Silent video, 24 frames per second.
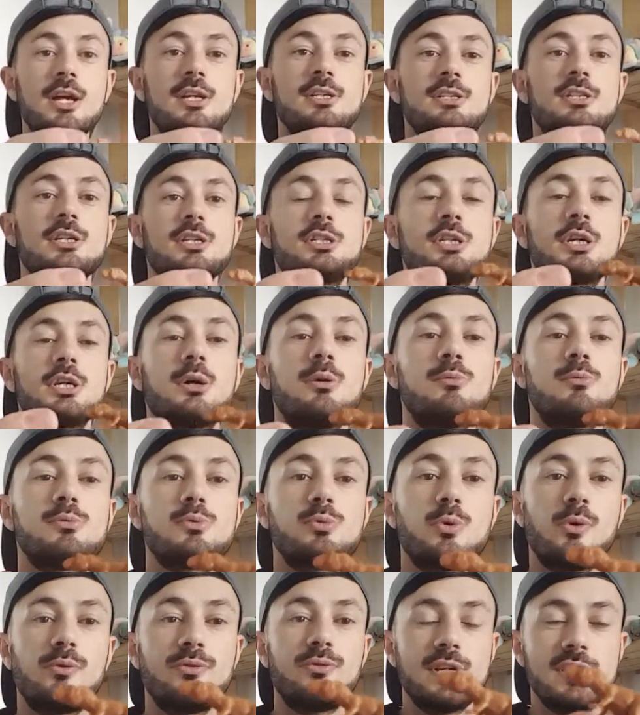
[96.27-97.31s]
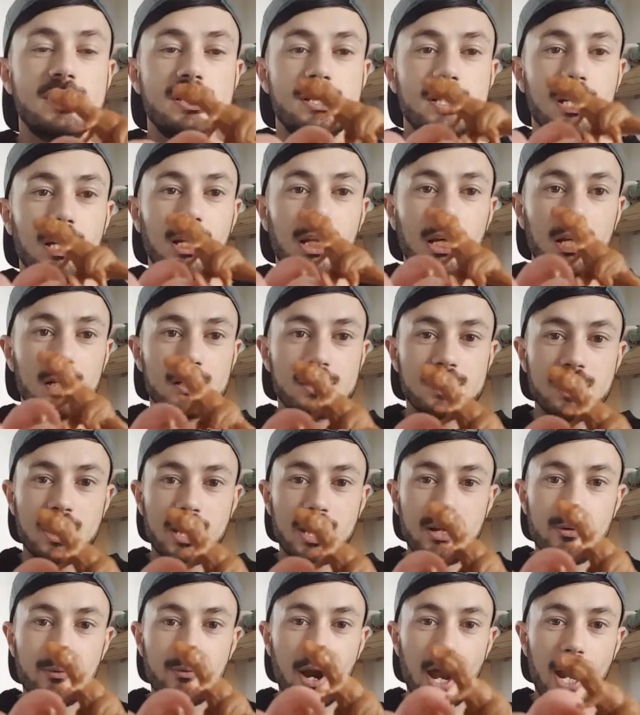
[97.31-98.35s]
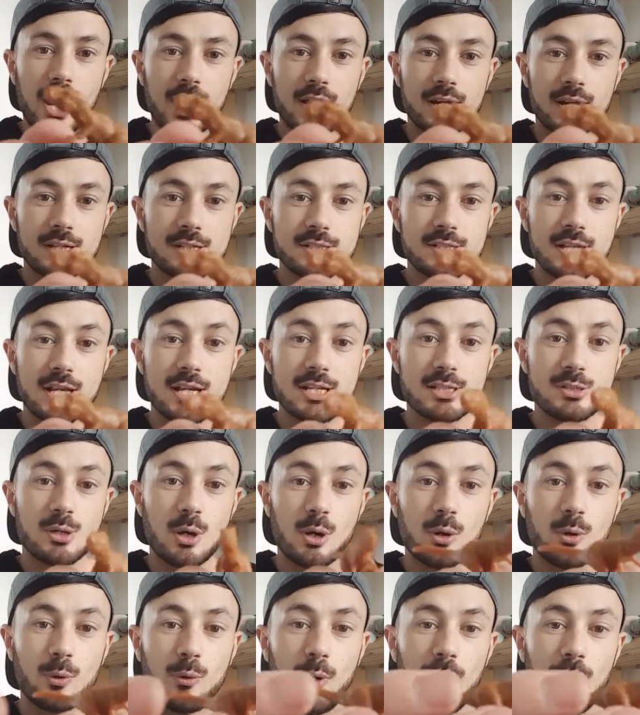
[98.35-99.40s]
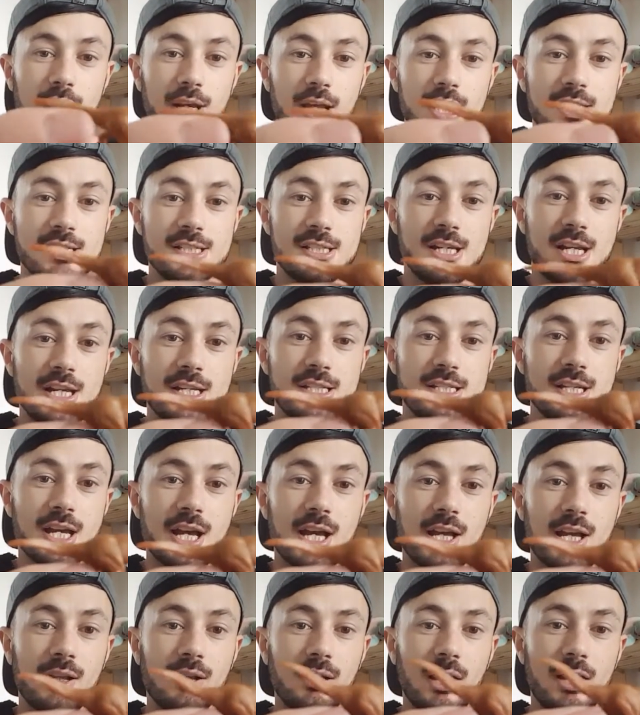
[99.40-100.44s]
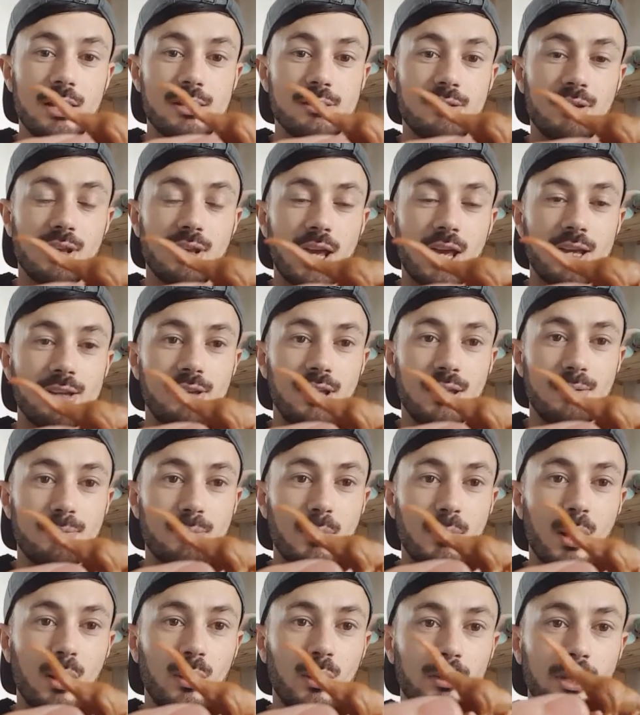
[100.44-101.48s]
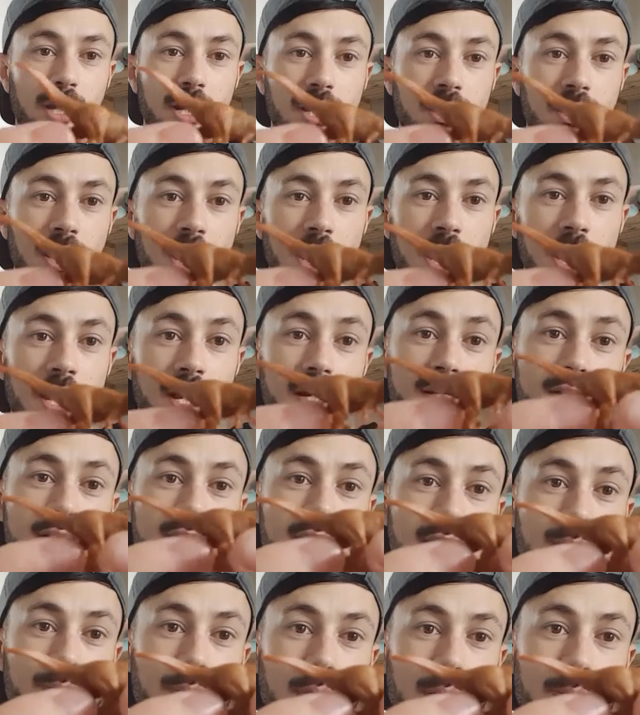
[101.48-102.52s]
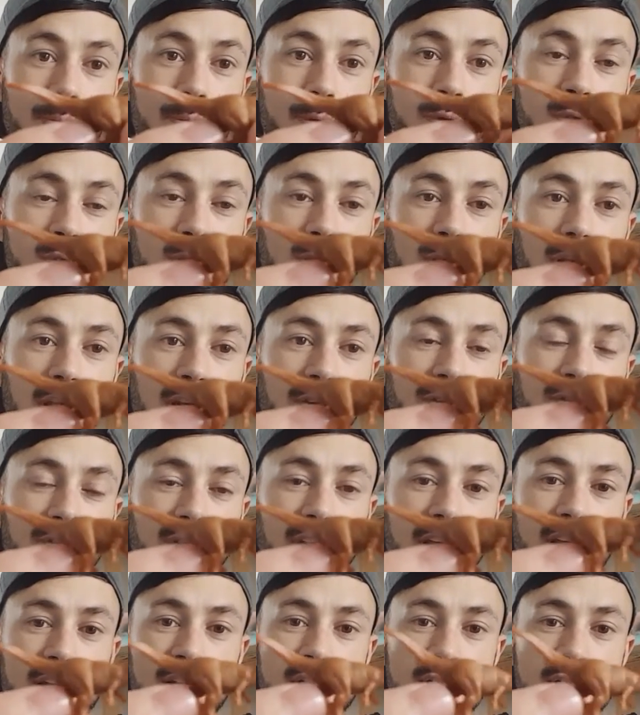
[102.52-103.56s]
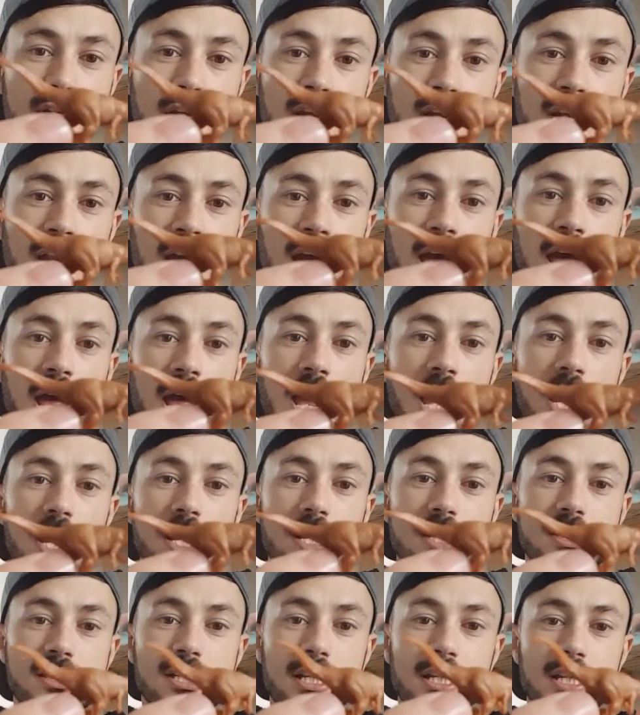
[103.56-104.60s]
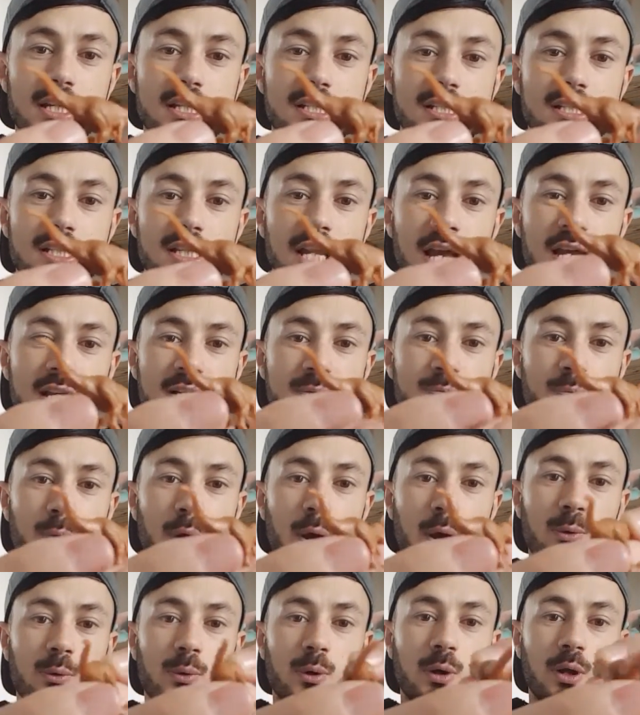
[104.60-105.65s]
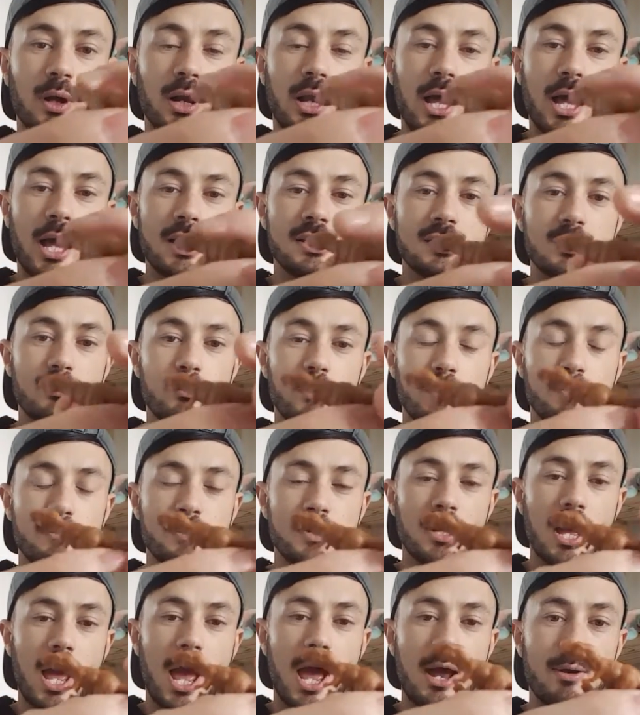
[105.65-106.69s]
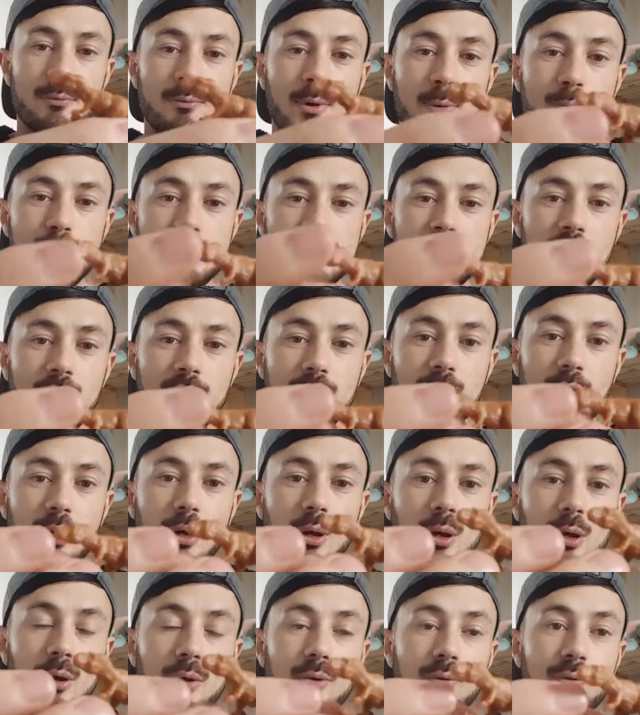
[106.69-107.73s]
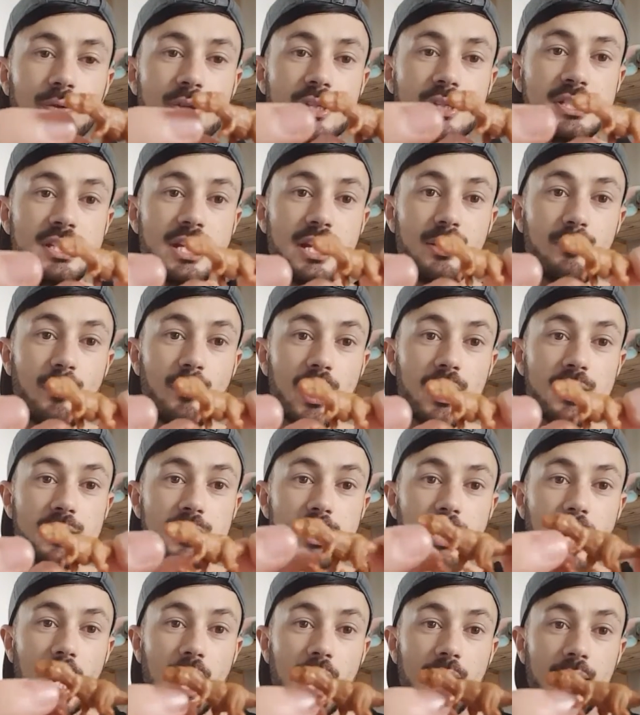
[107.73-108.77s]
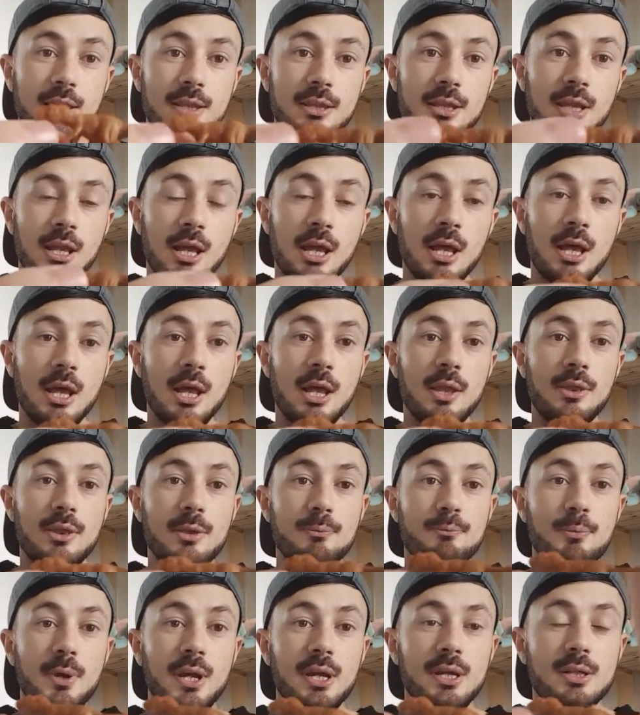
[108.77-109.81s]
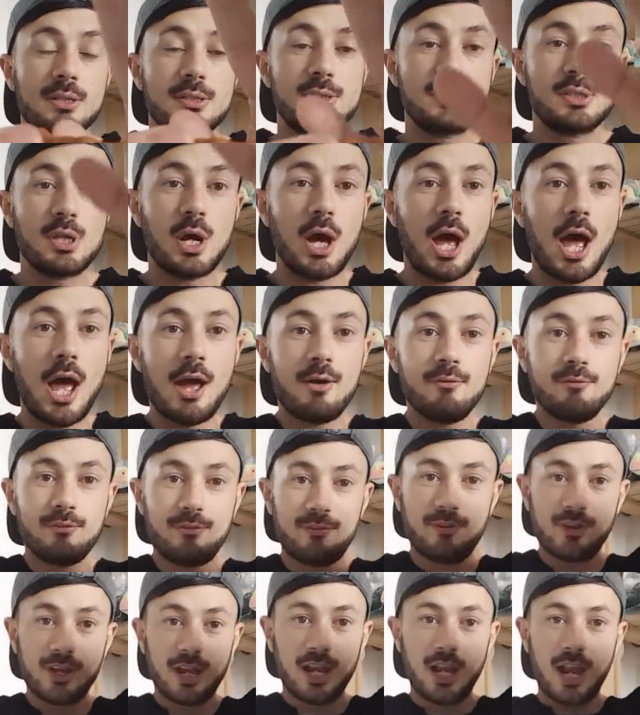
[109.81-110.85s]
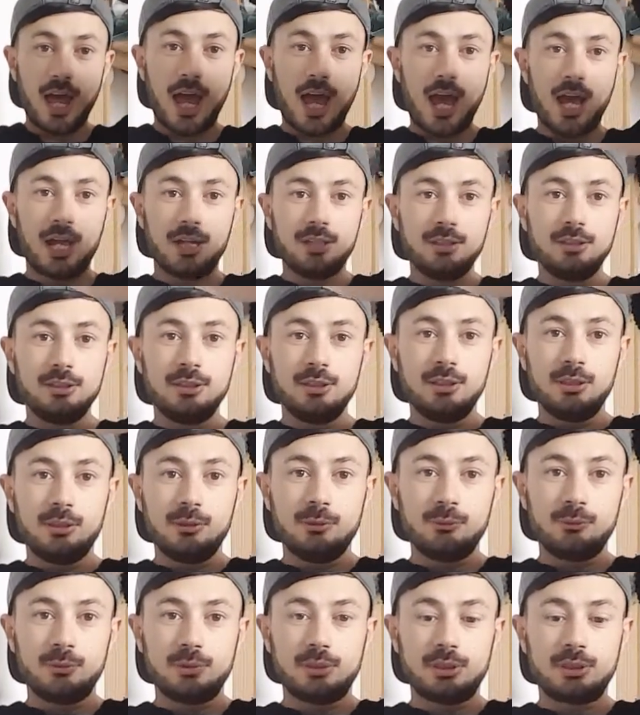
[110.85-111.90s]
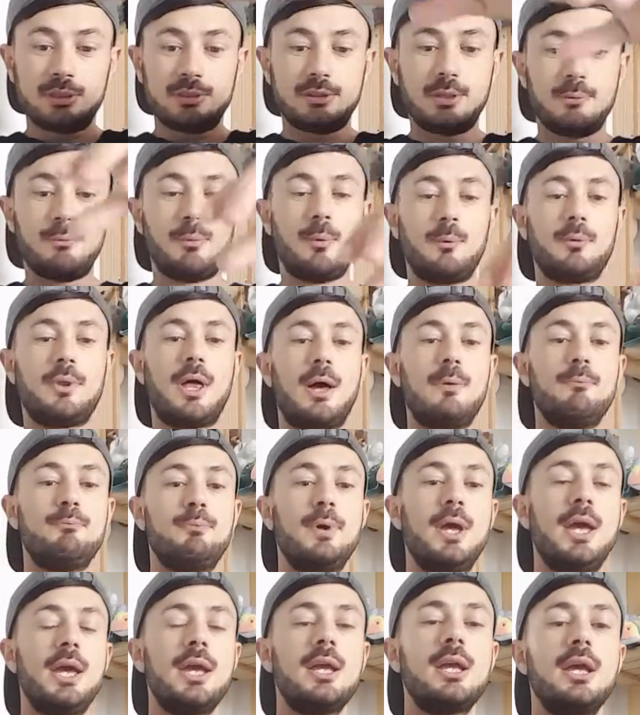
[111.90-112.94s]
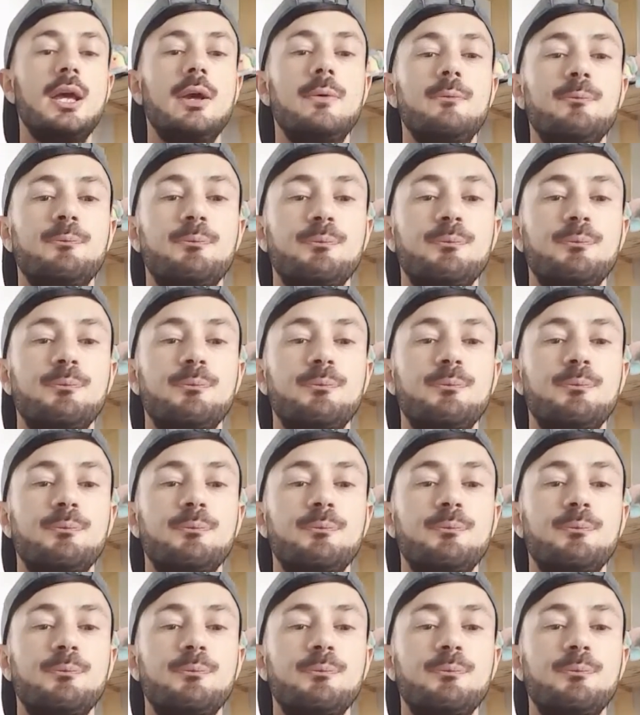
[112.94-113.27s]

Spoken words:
So she comes with this little T-Rex. It's got quite nice detail, it's nicely moulded, you can see a bit of muscle definition. It's in this nice brown colour to represent the colour of the T-Rex you get in the big figure line, which is about that big.